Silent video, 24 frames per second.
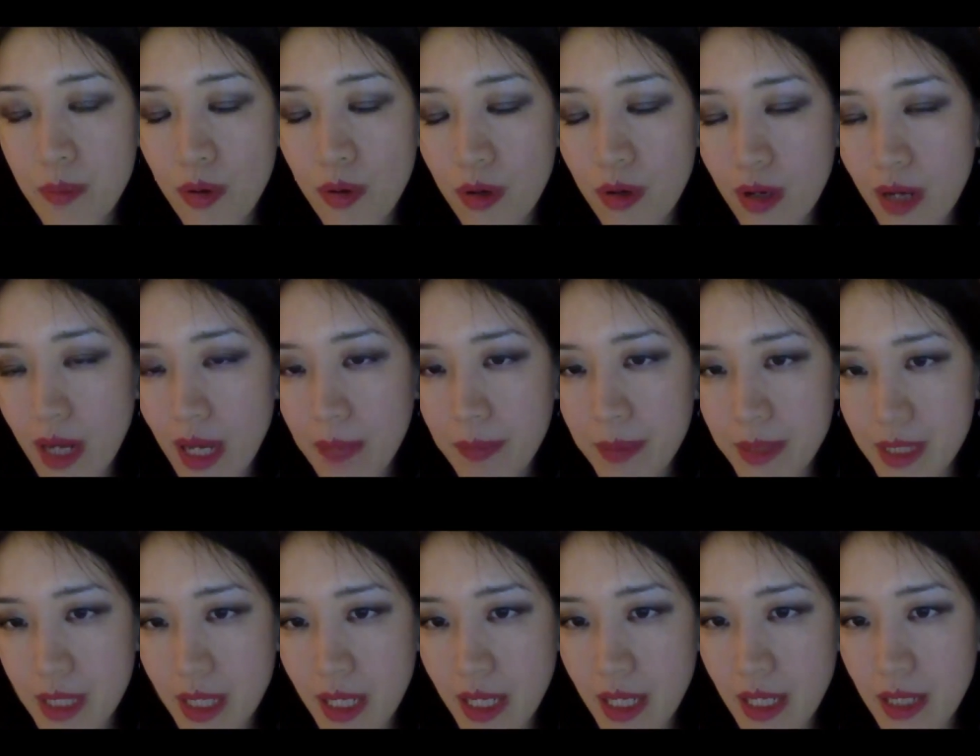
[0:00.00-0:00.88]
poor
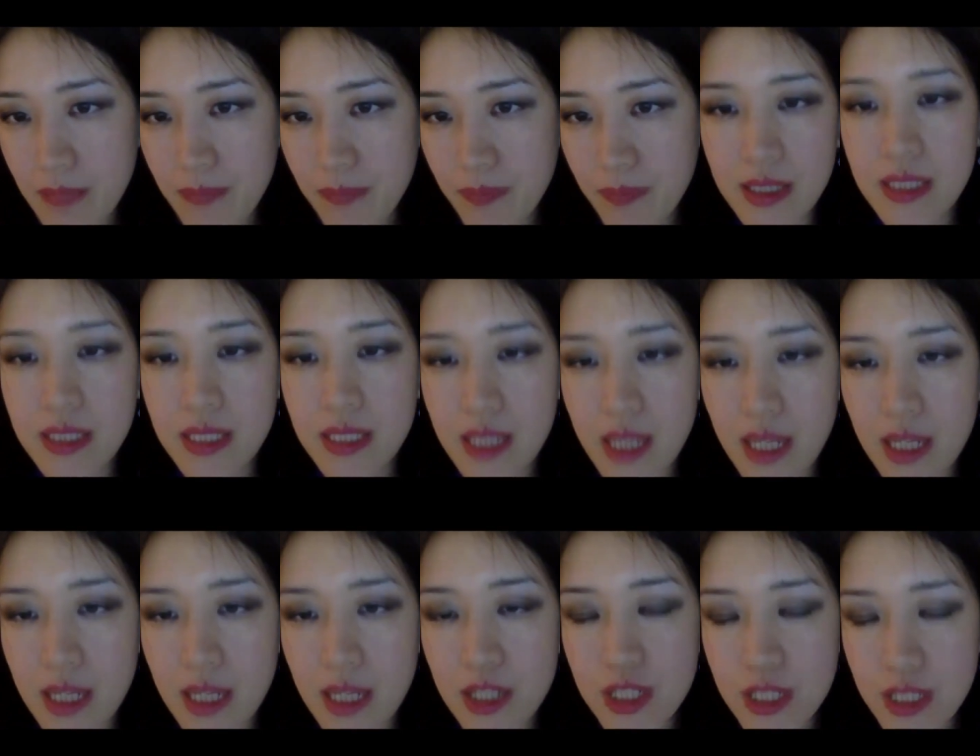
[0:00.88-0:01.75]
appetite, the
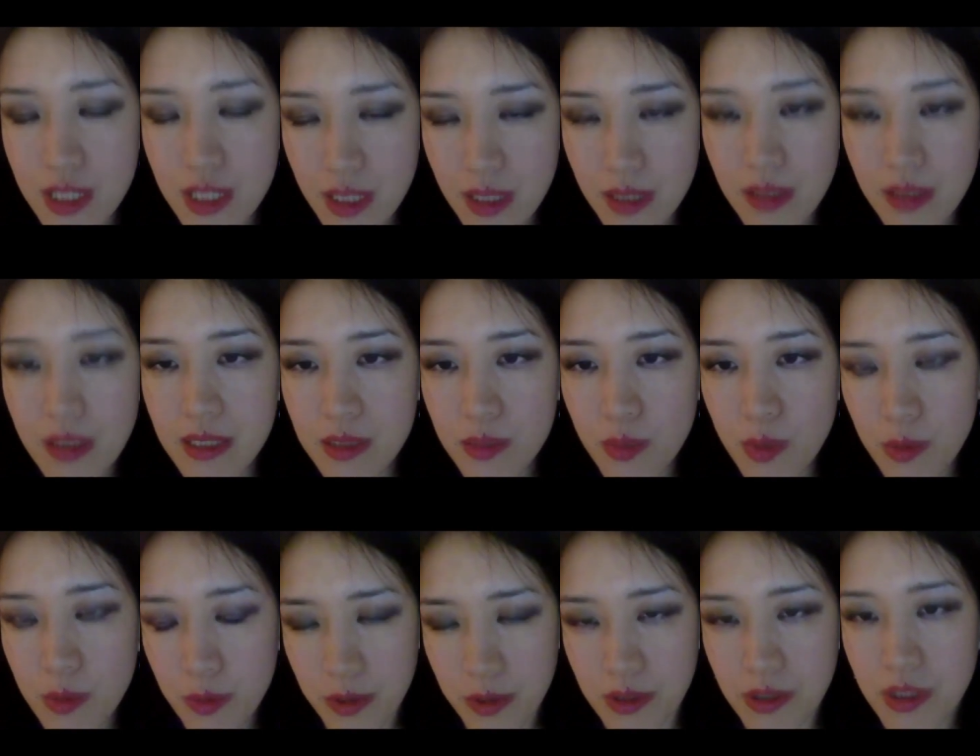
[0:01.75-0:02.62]
THC is
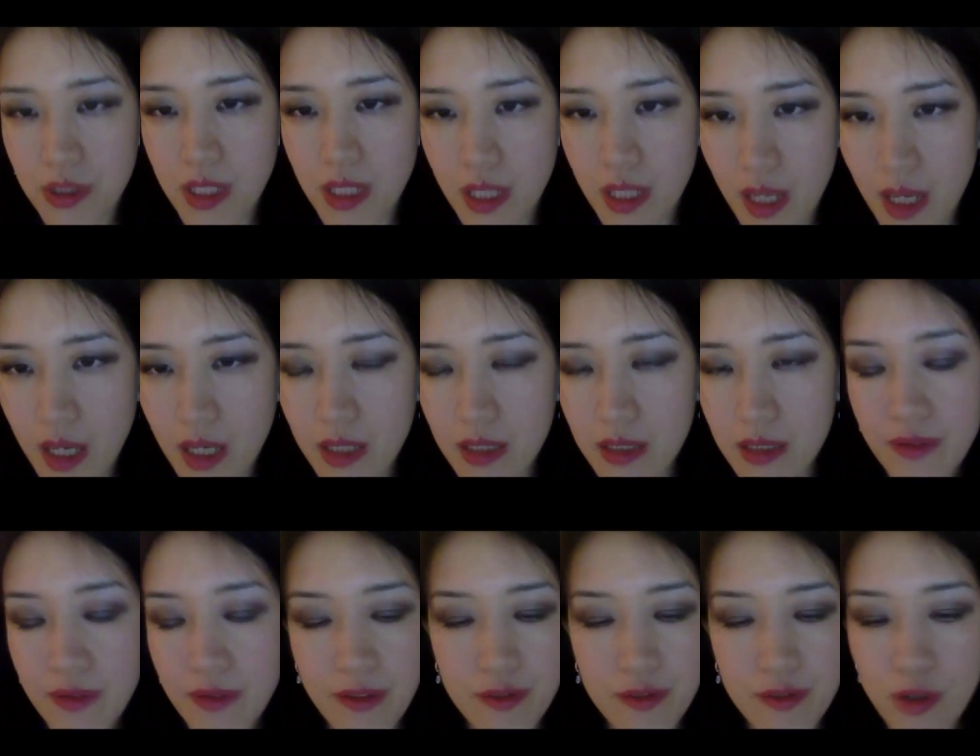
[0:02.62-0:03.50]
what we're looking at.
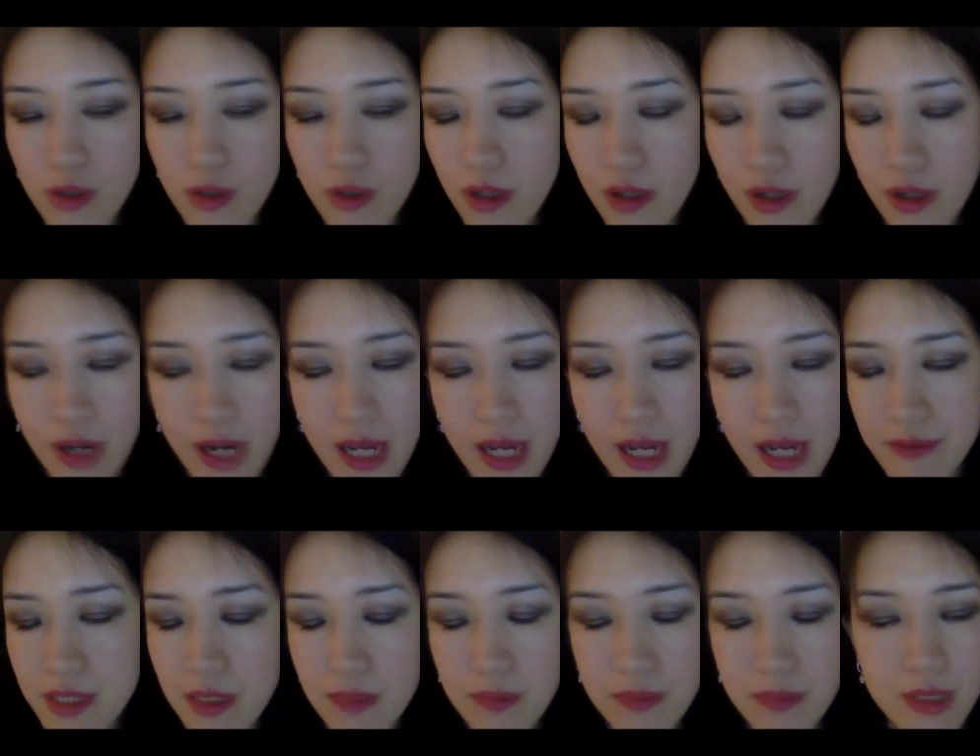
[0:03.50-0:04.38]
They no longer
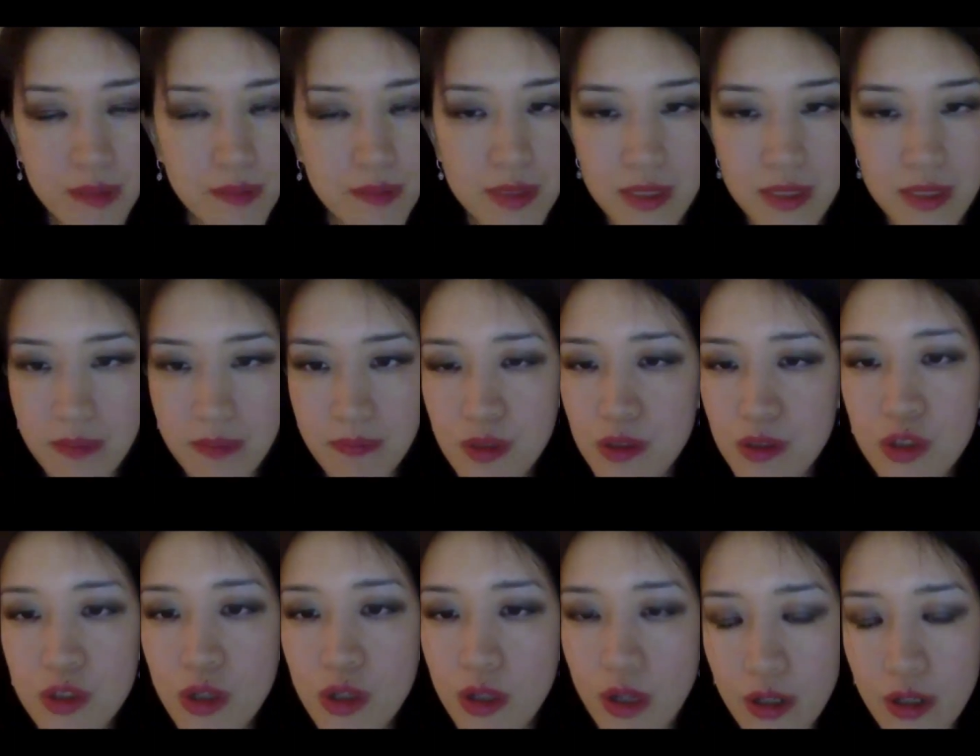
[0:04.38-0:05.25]
have symptoms,
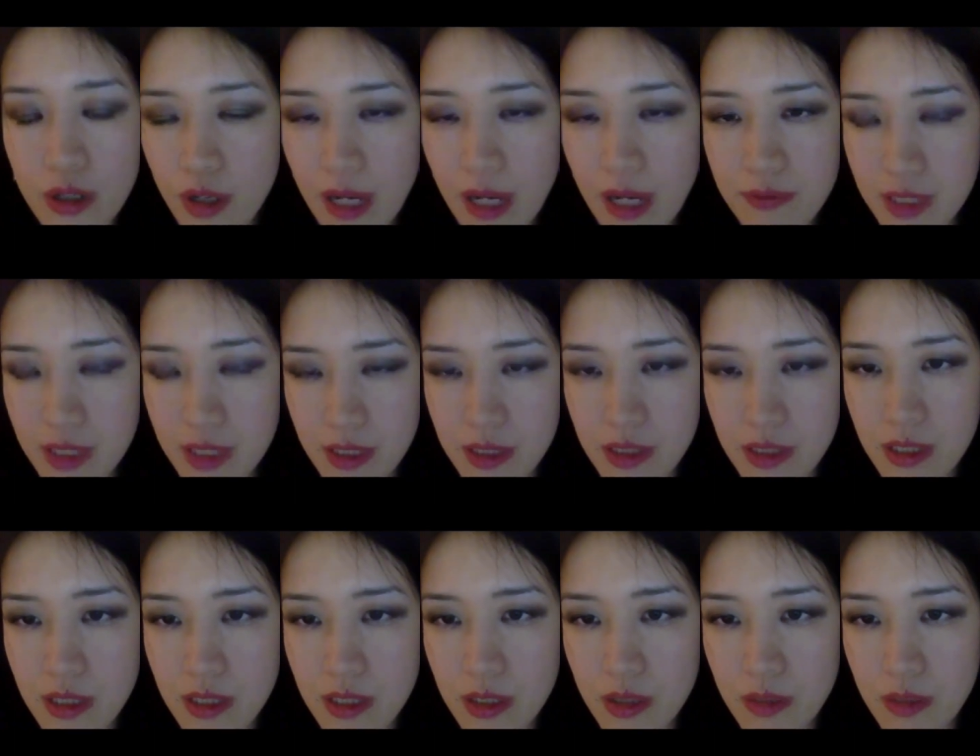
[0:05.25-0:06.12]
no longer have to
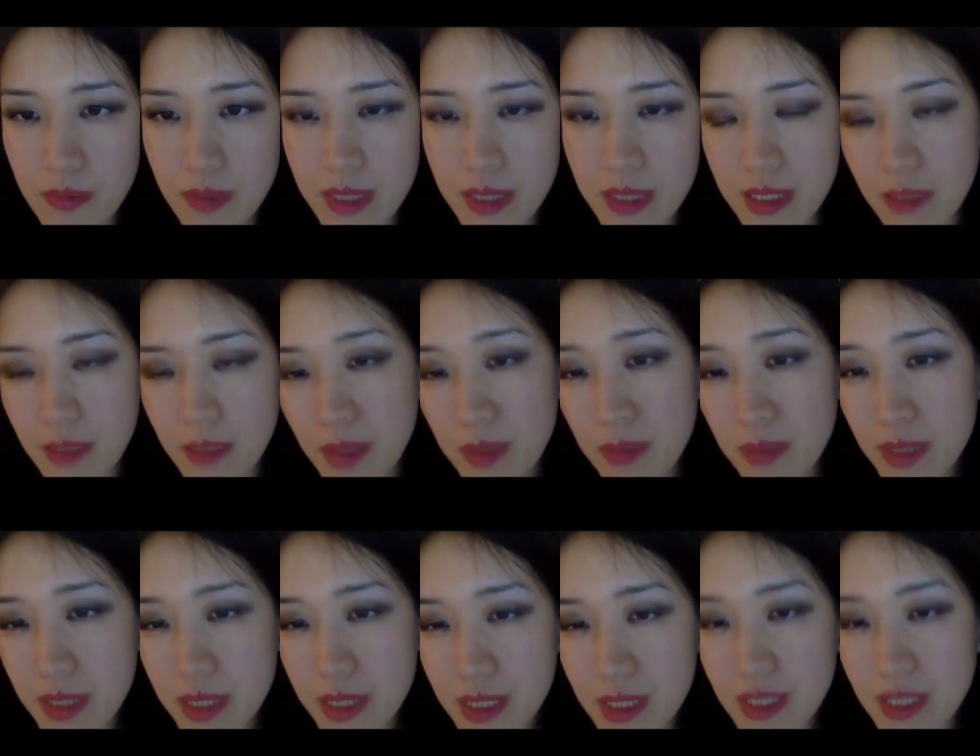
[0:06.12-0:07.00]
continue, but some
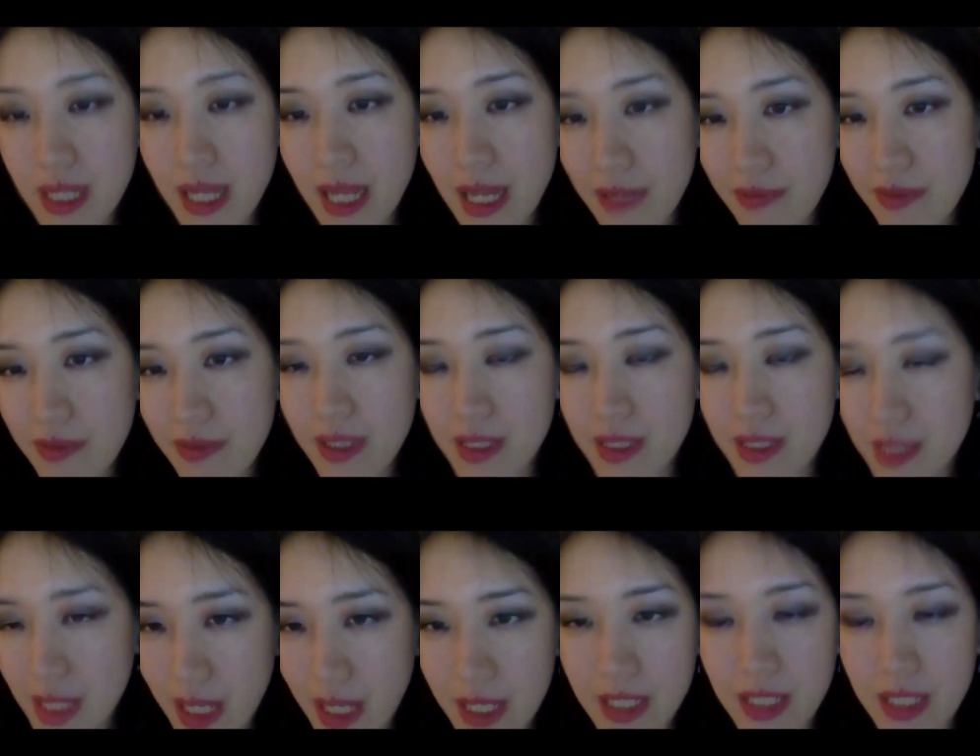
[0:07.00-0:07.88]
people still have
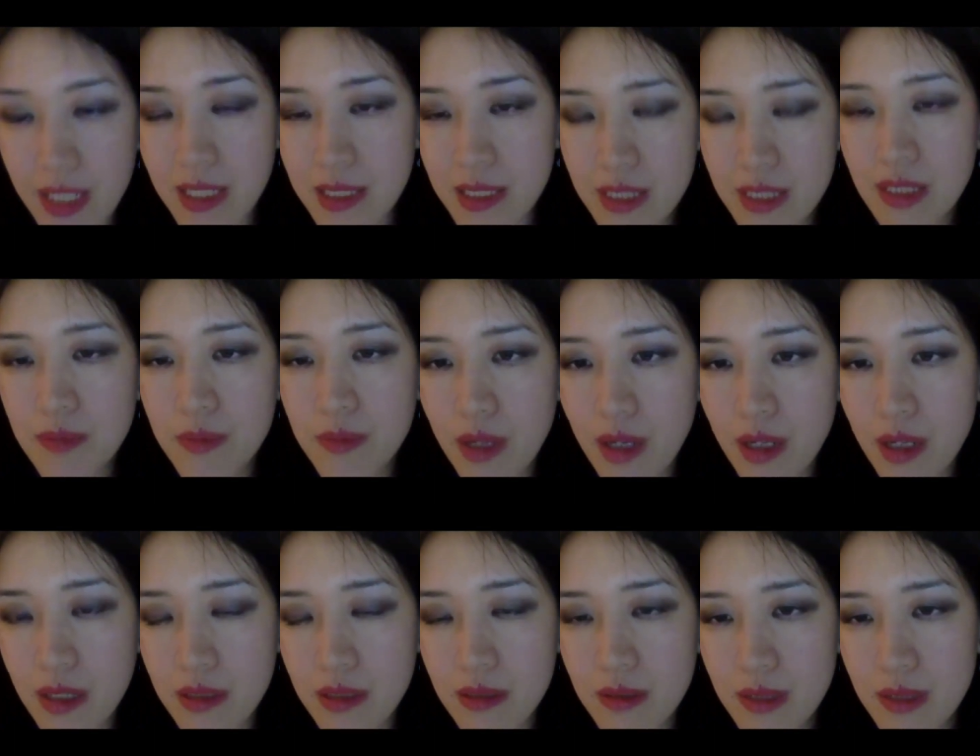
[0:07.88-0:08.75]
anxiety and some
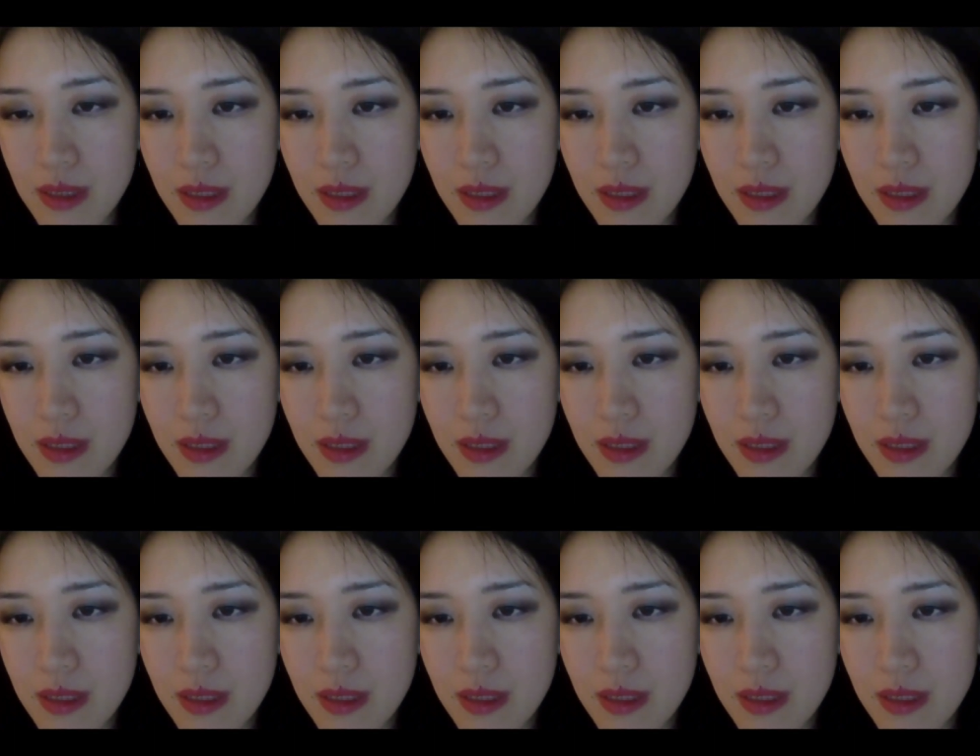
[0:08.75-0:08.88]
long